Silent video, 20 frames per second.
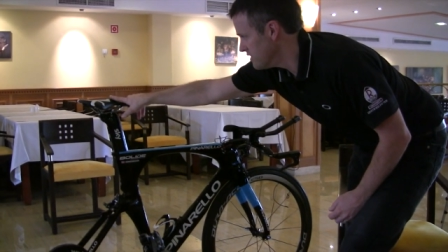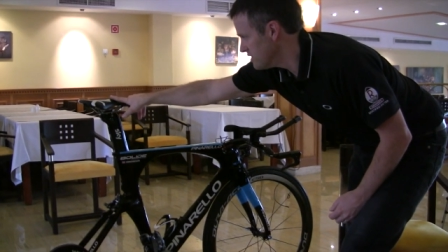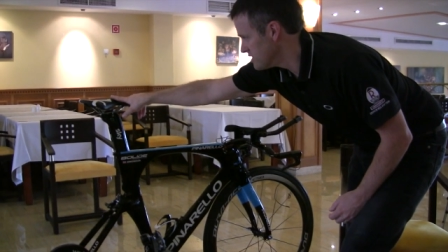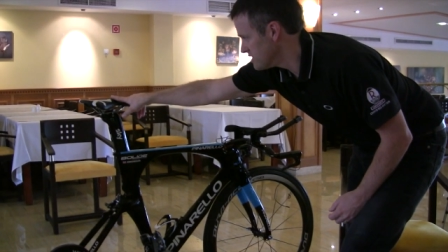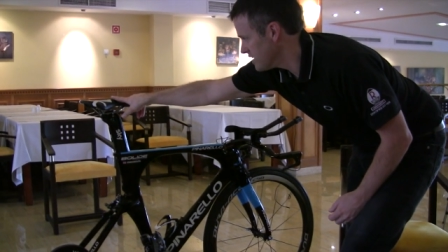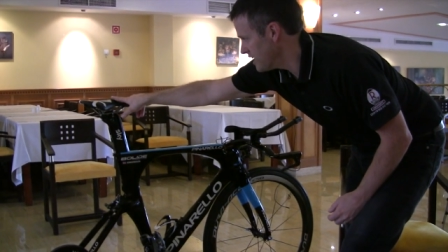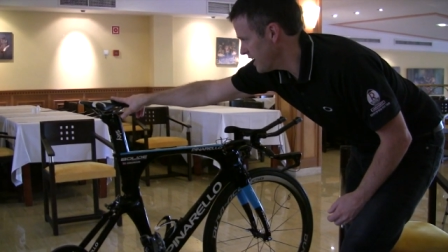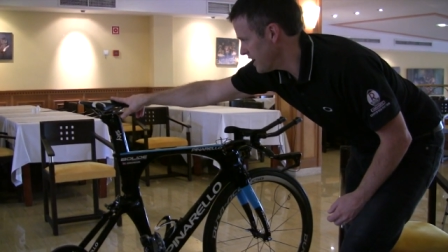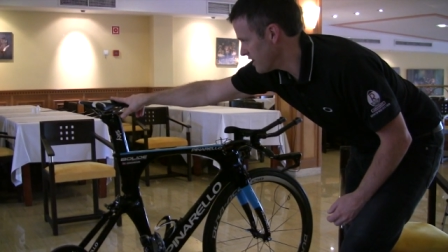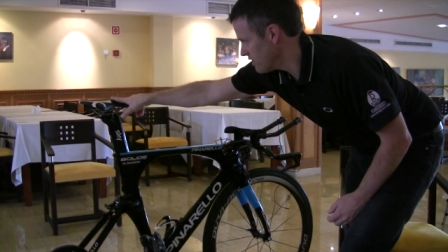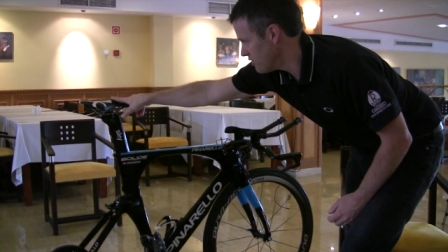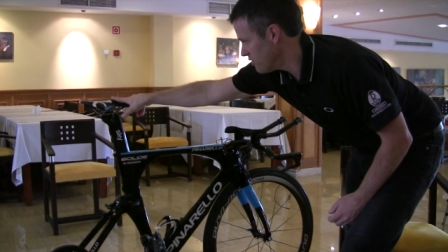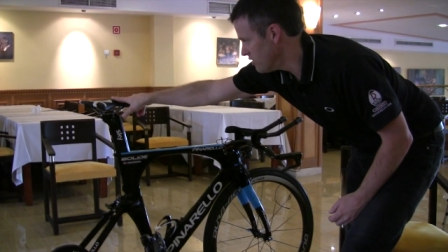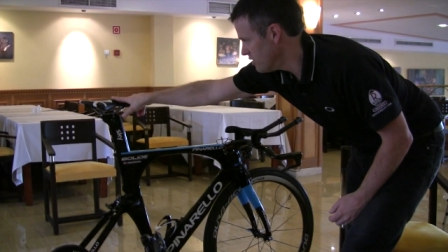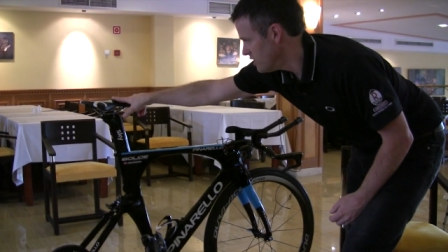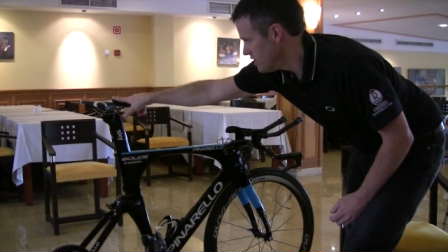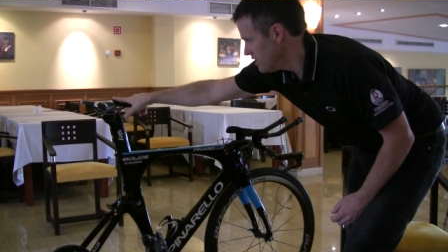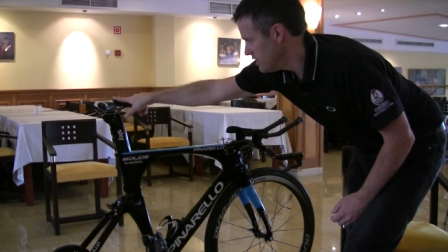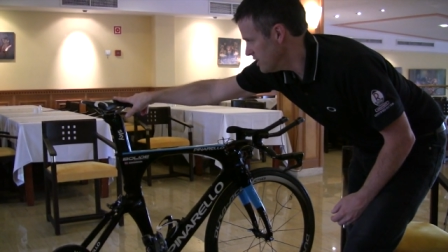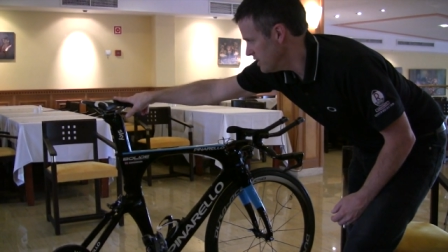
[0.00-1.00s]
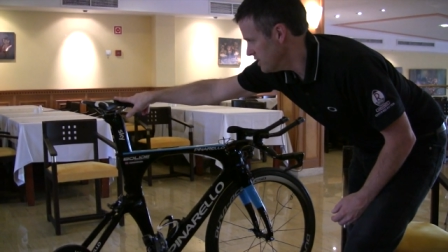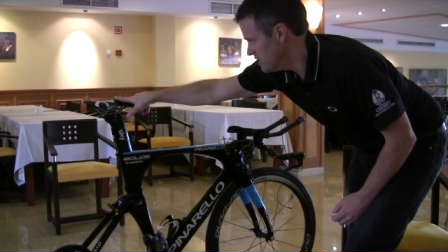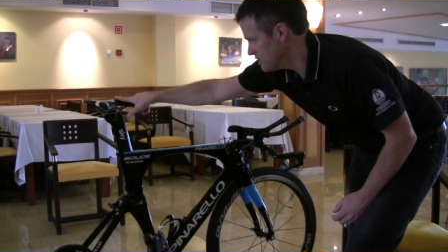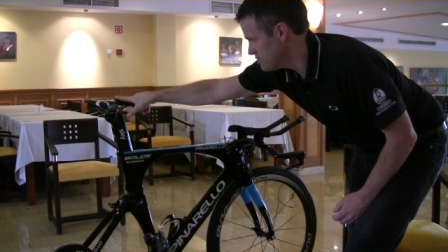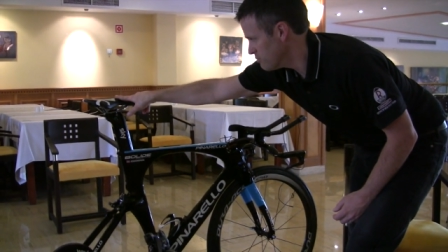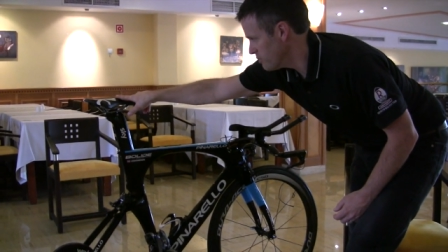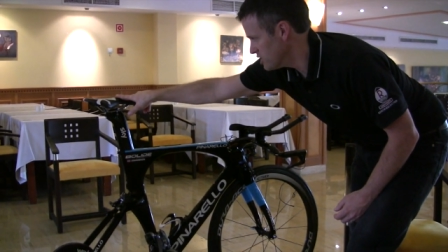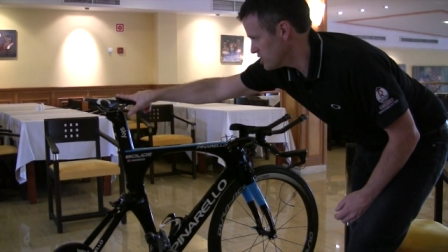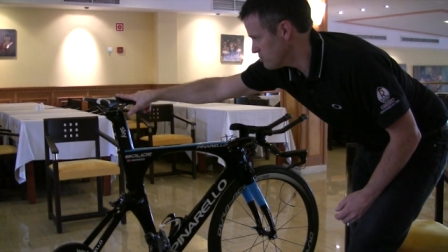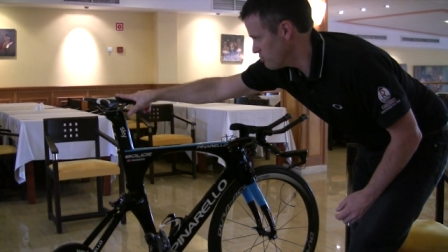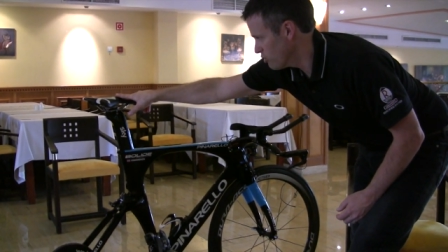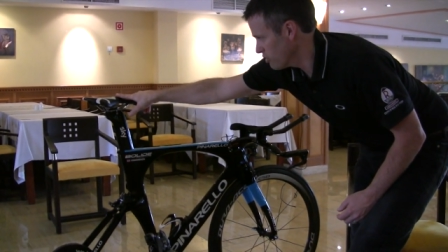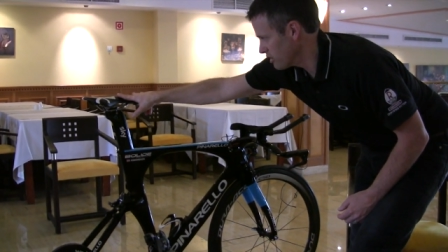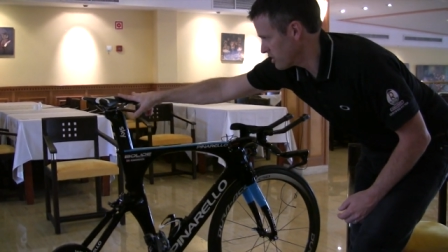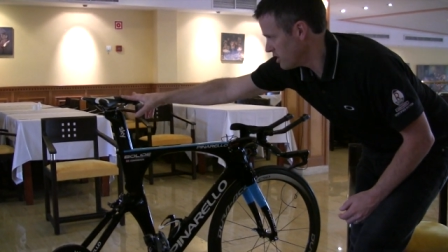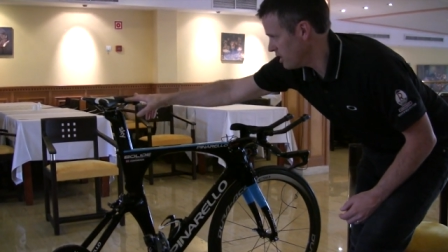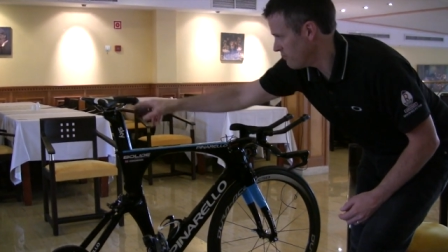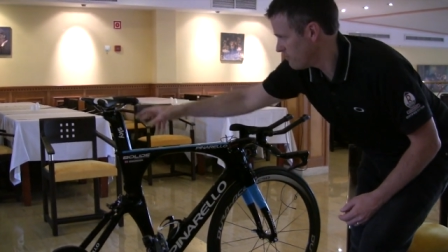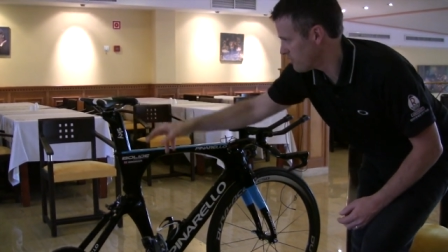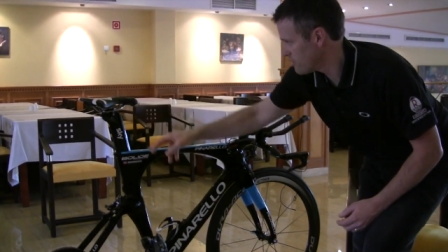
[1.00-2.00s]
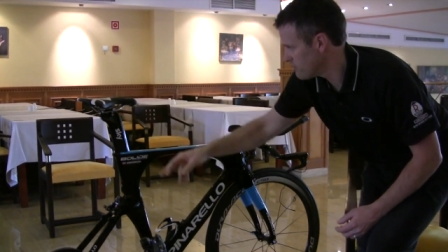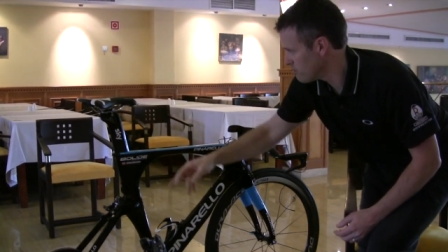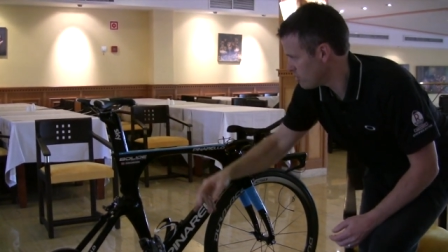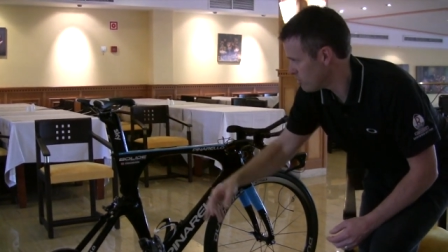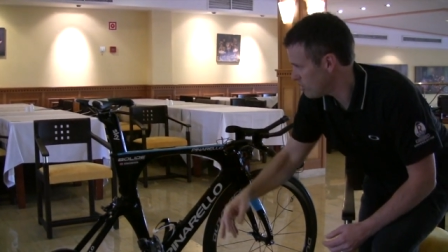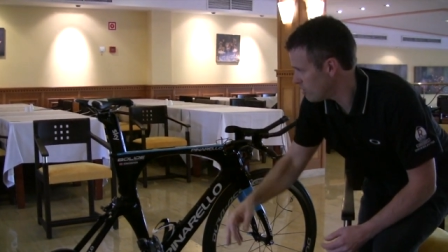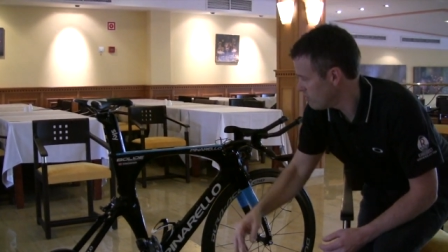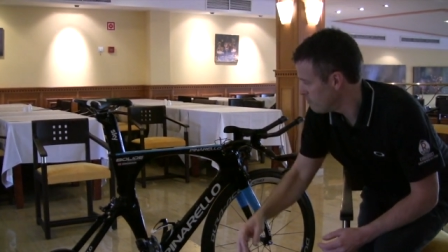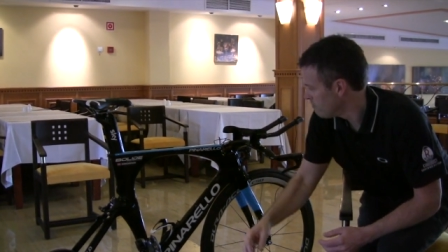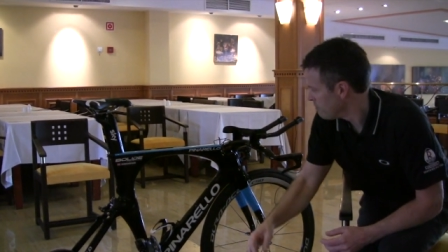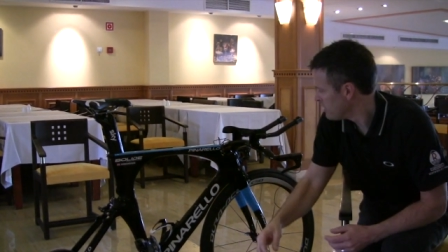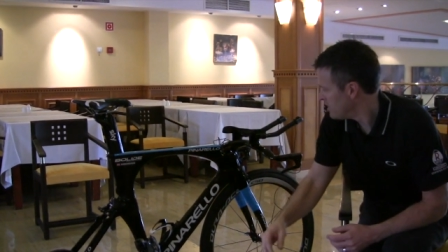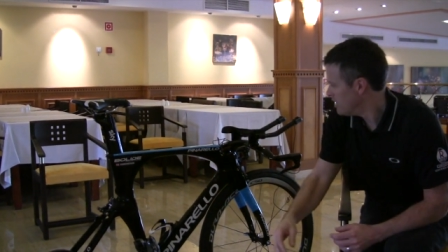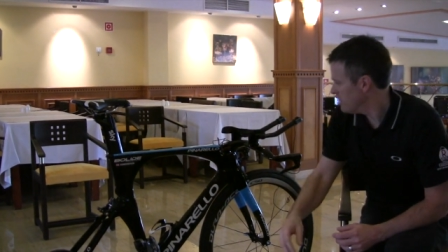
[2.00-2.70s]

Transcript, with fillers: the saddle is much more comfortable.